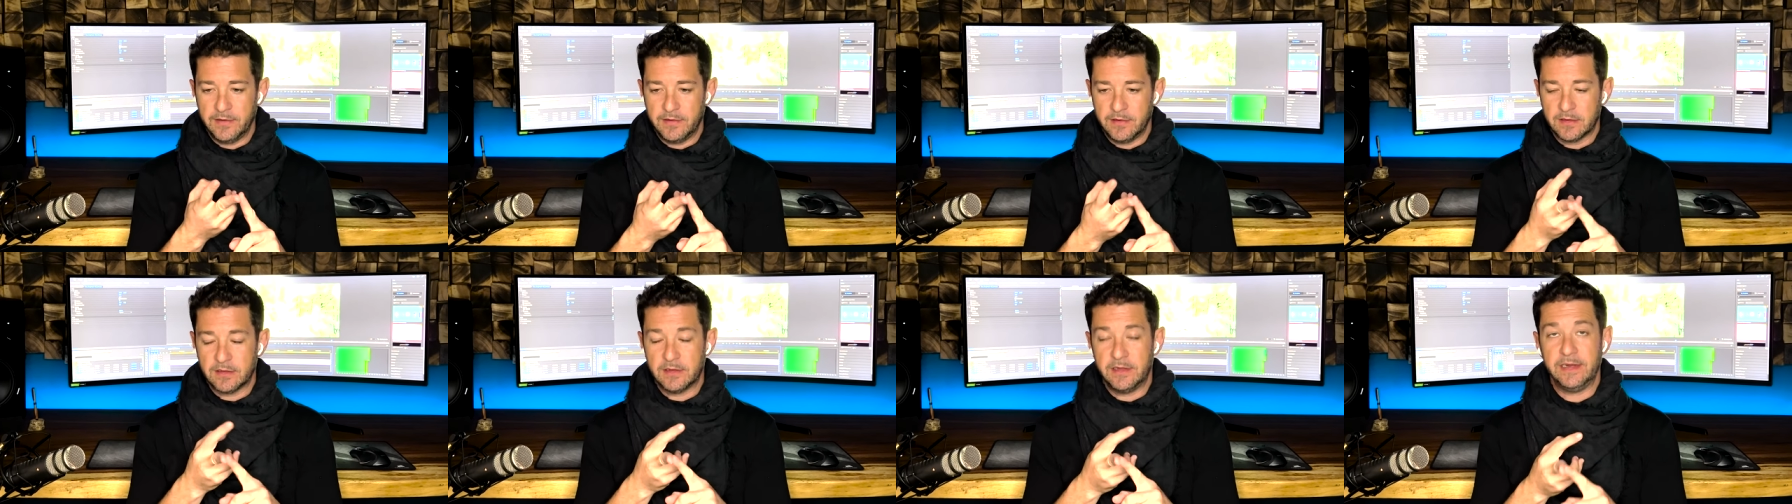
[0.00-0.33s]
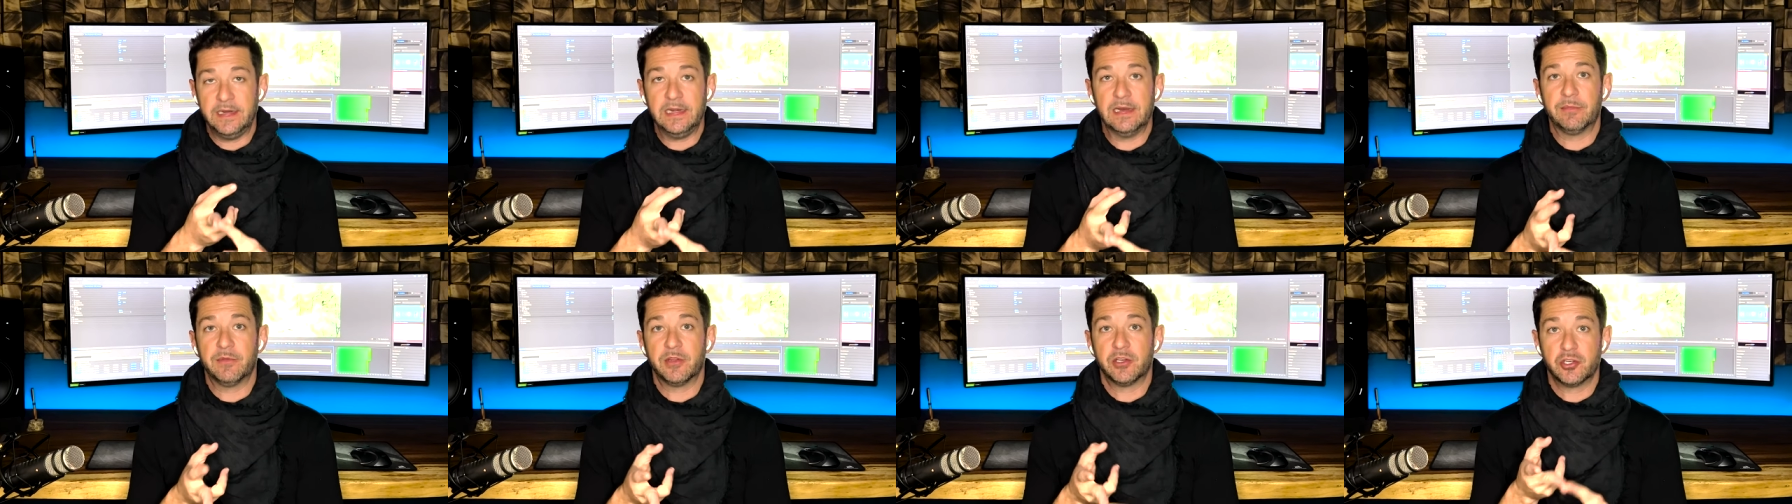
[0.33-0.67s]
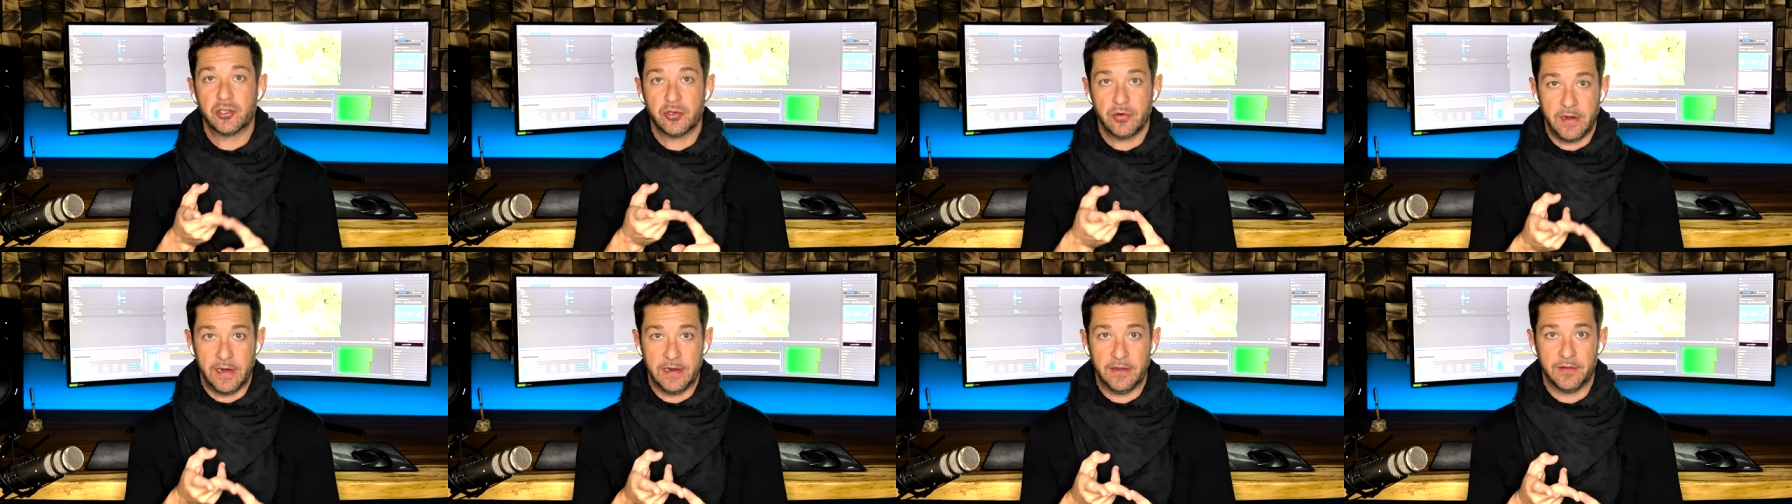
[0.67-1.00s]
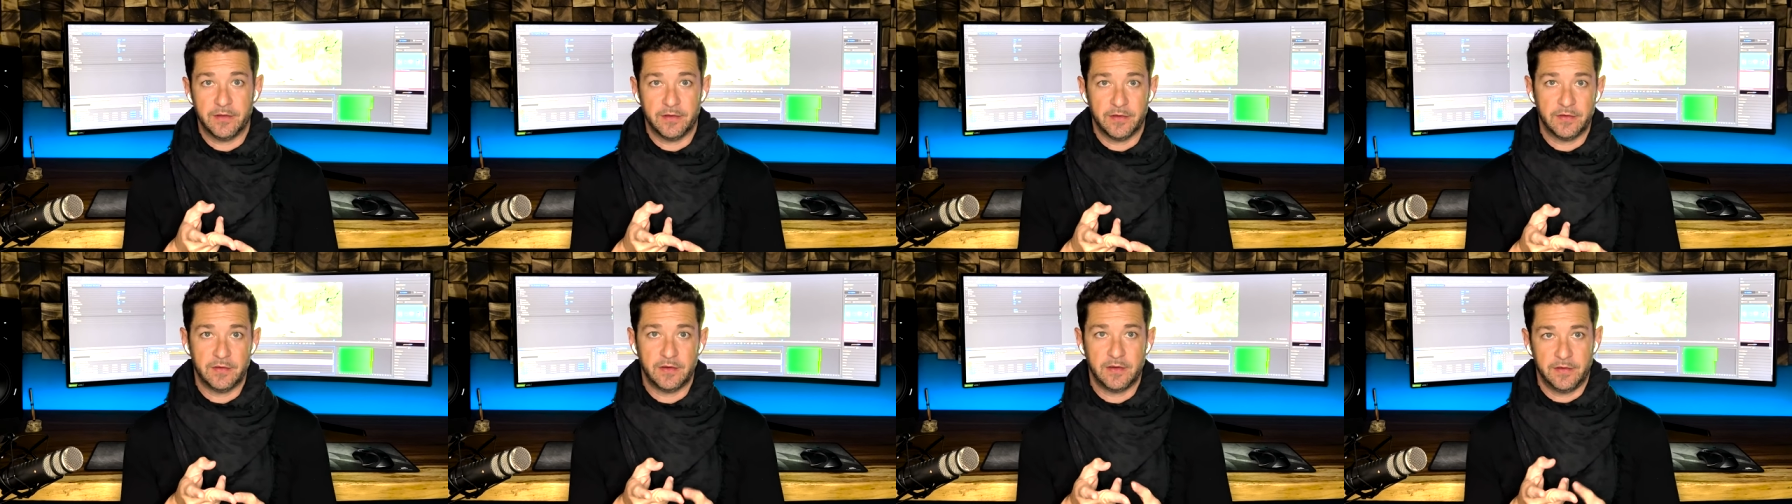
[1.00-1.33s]
to clean up the
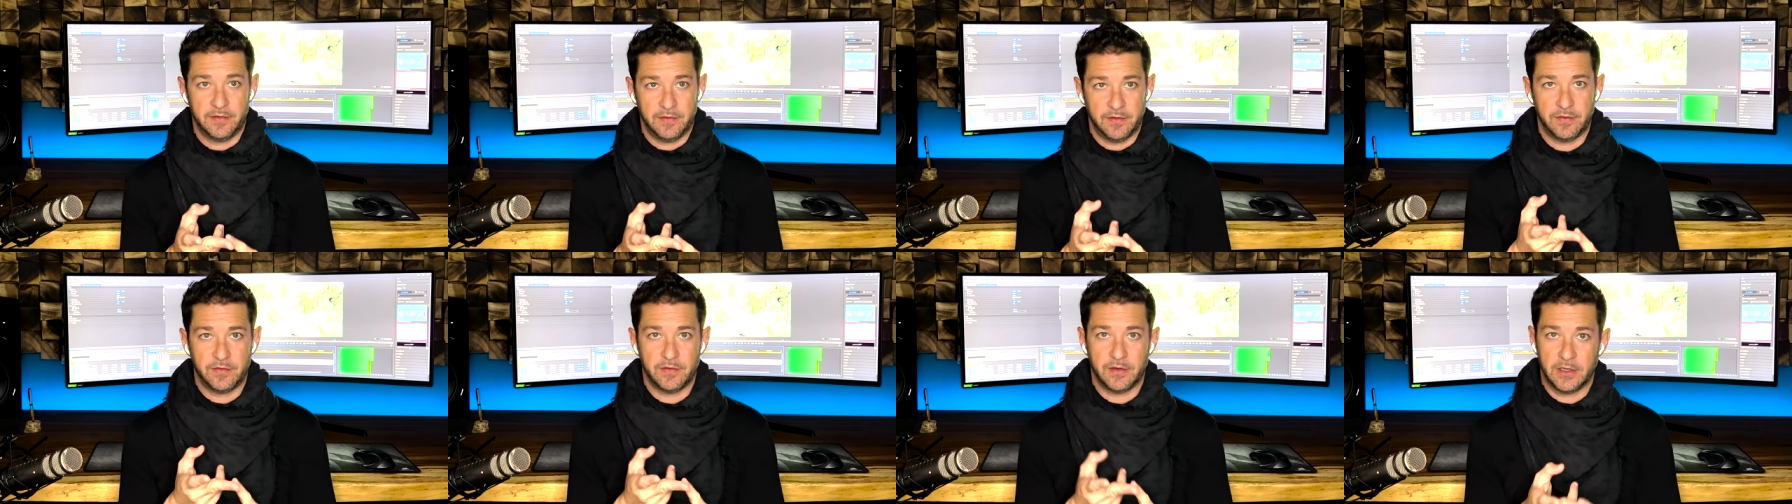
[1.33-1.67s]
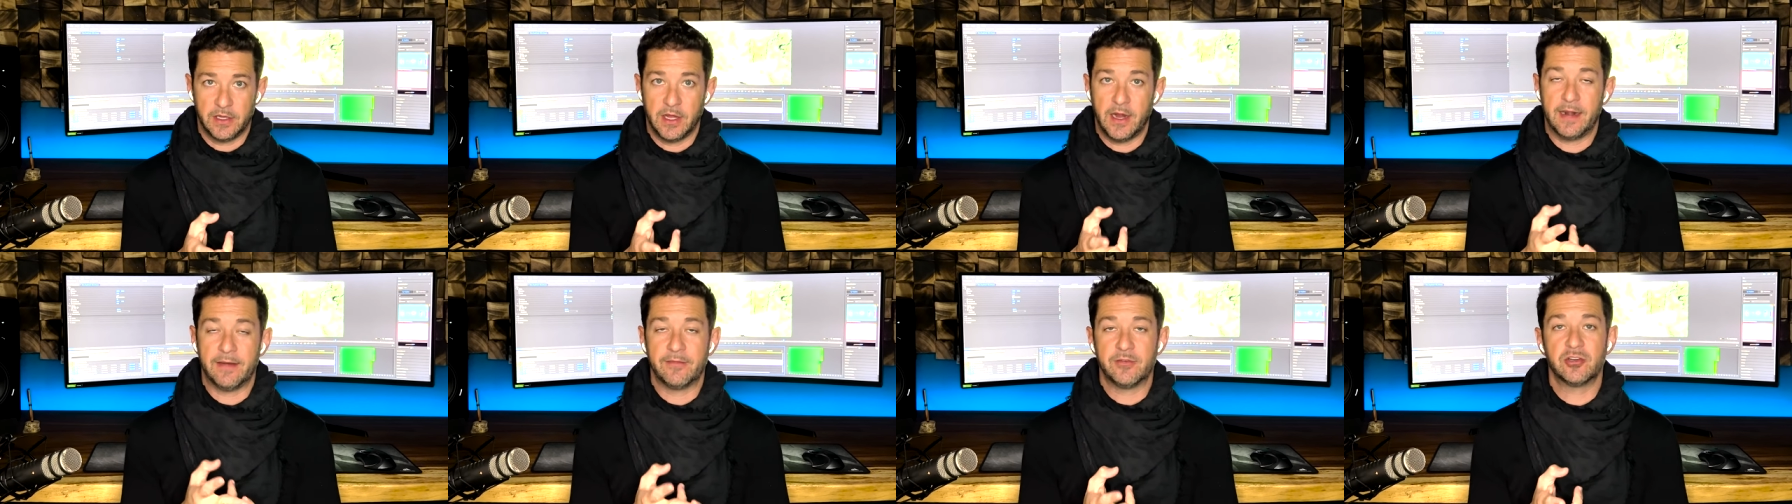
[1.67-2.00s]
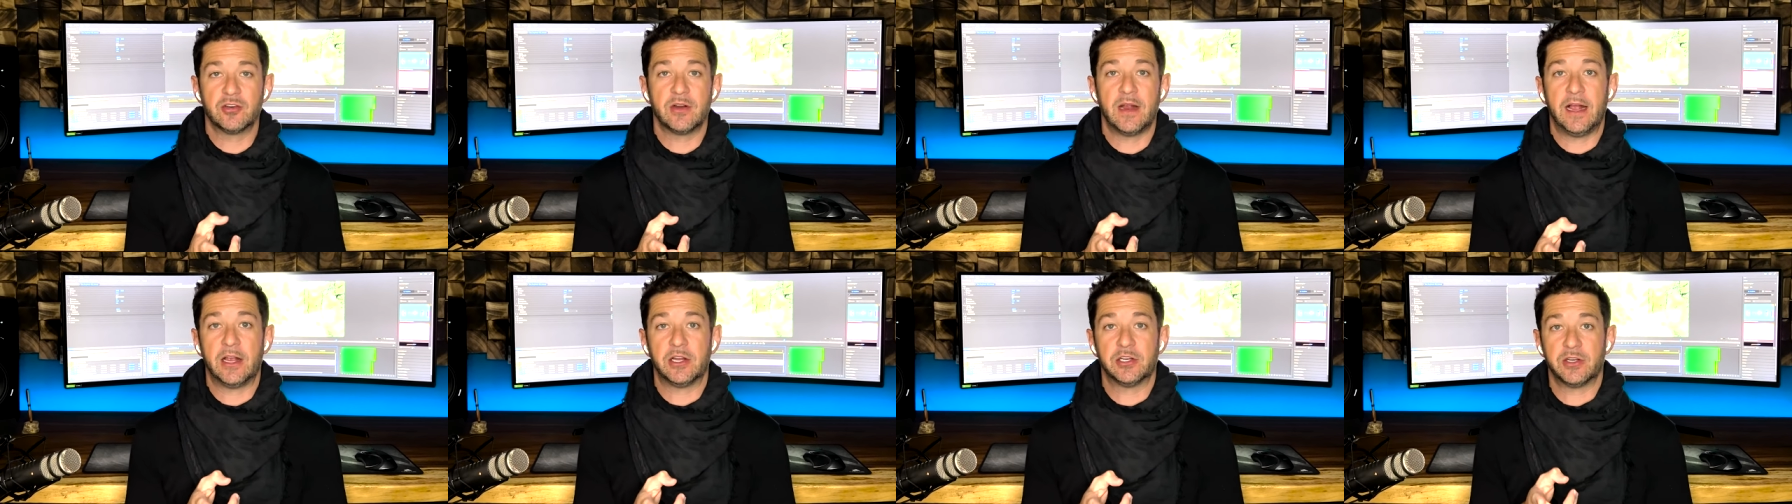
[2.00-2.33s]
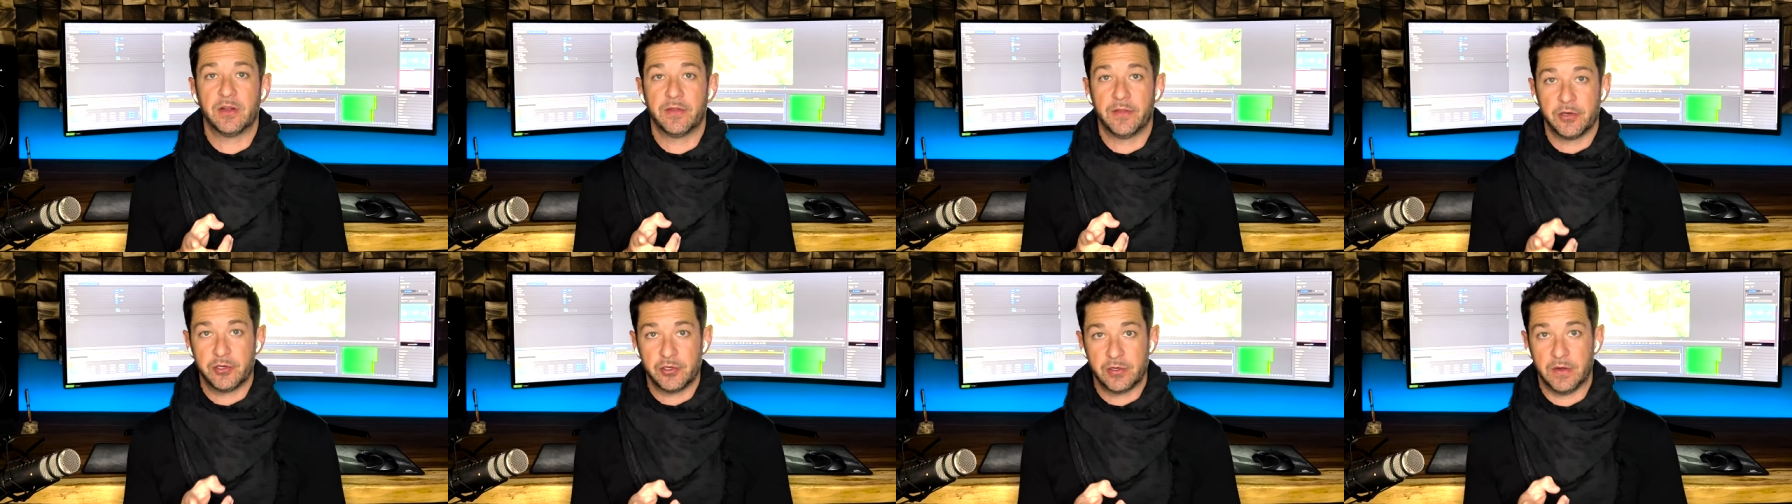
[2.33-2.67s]
trails because there's a lot of trash
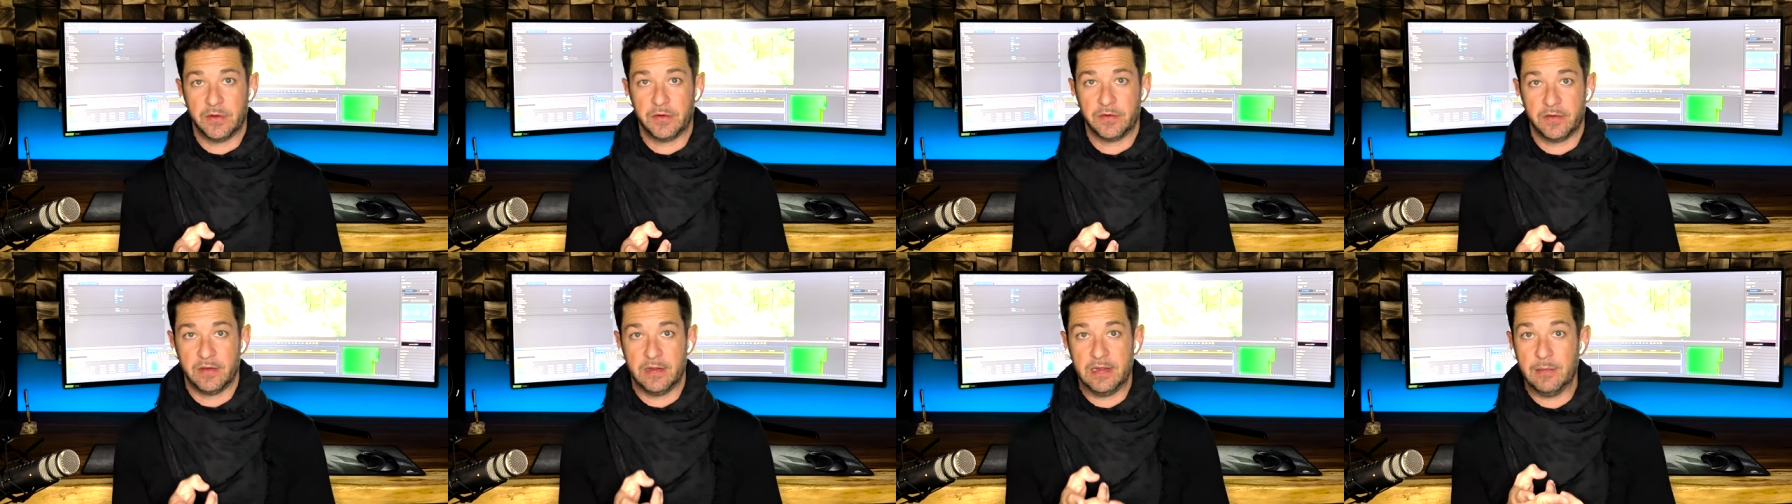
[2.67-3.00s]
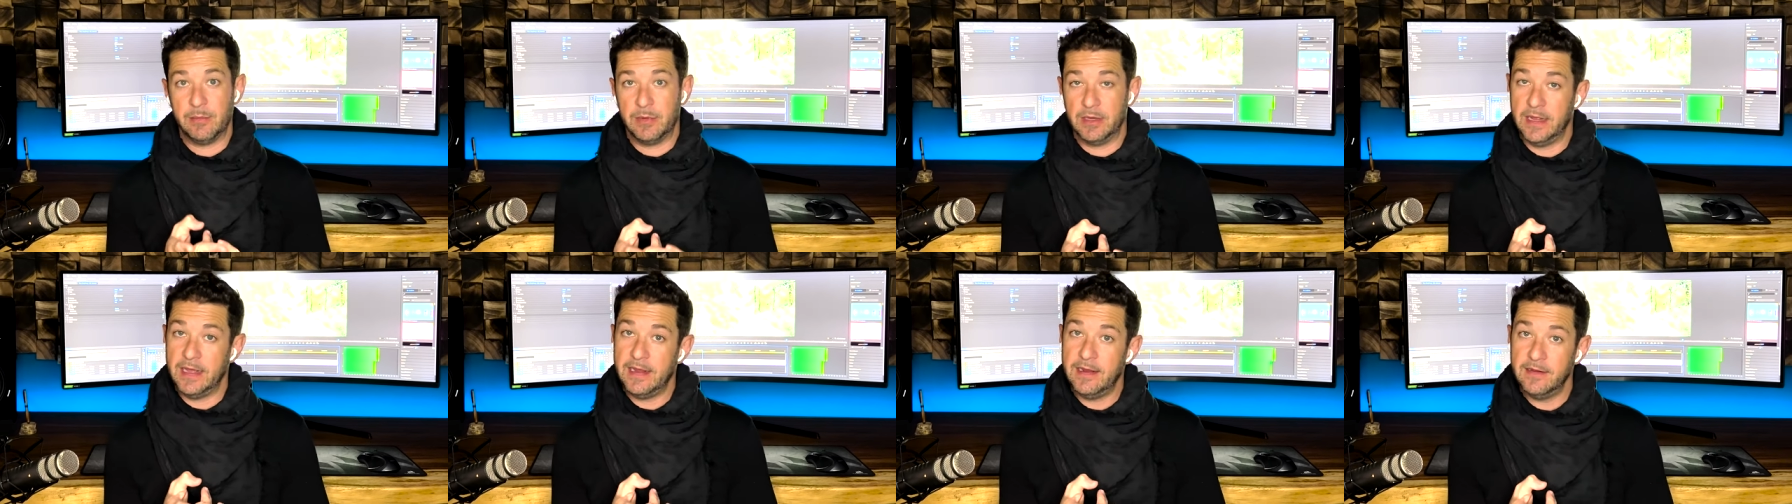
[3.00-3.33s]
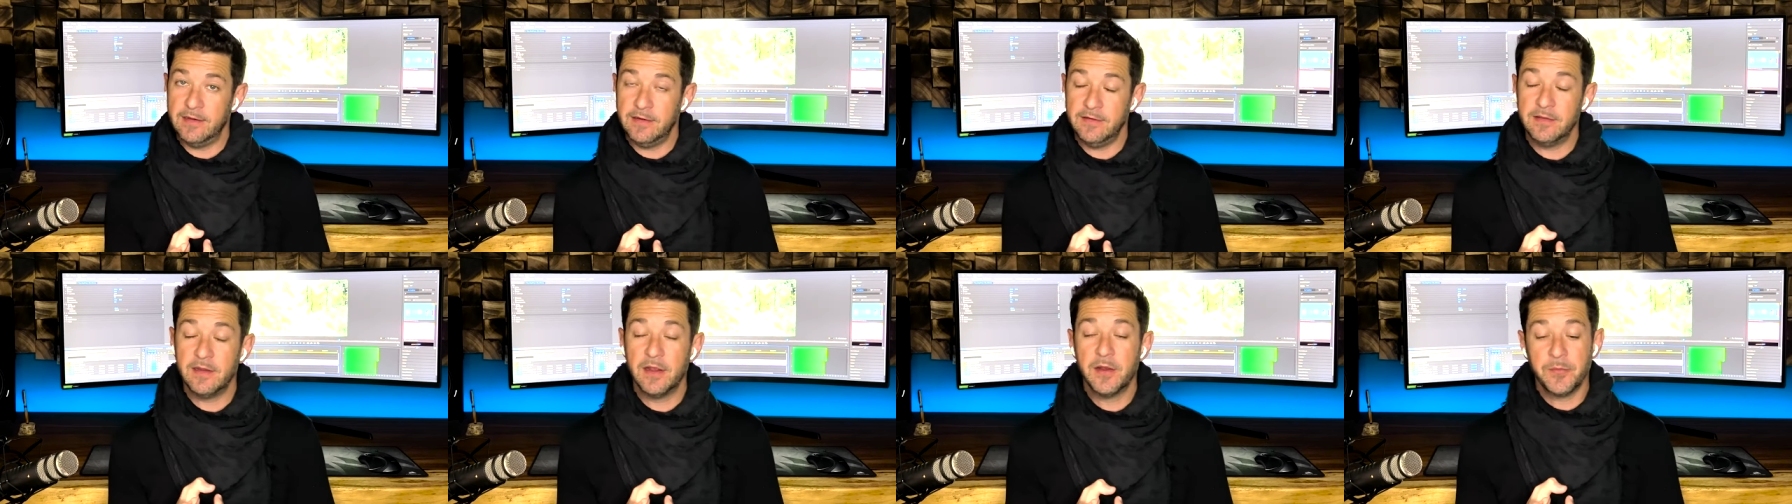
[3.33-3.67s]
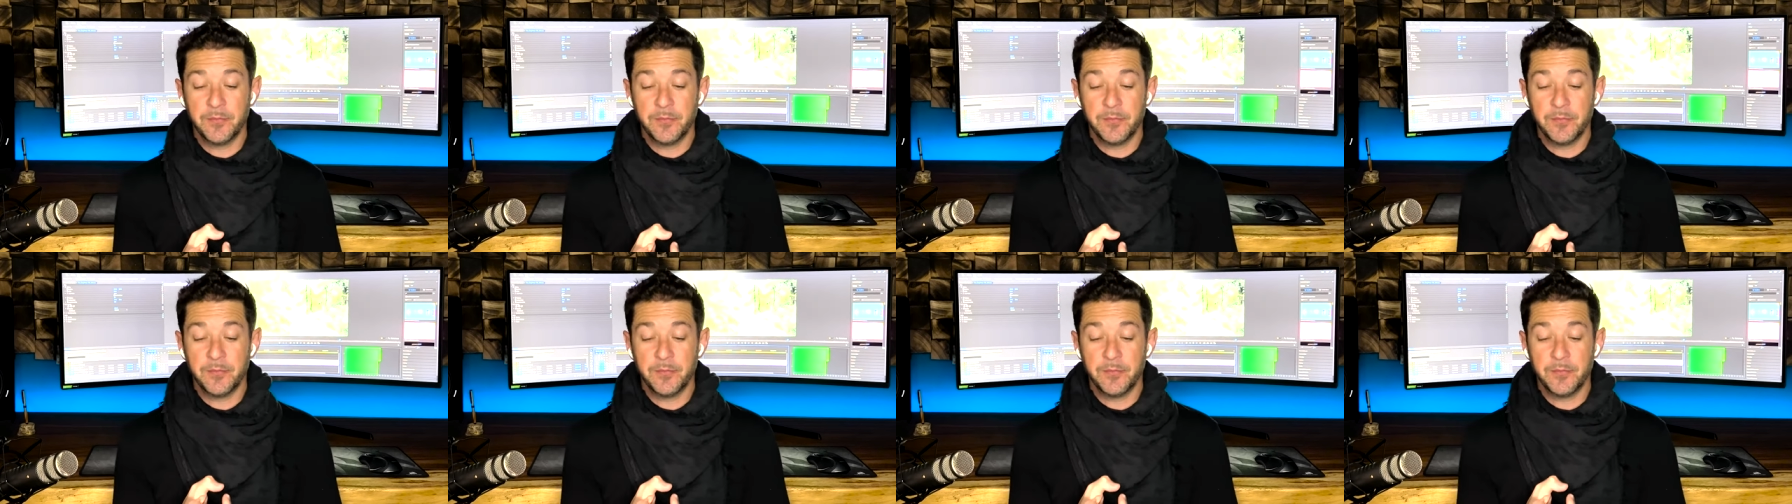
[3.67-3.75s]
on the trails in the Himalayas,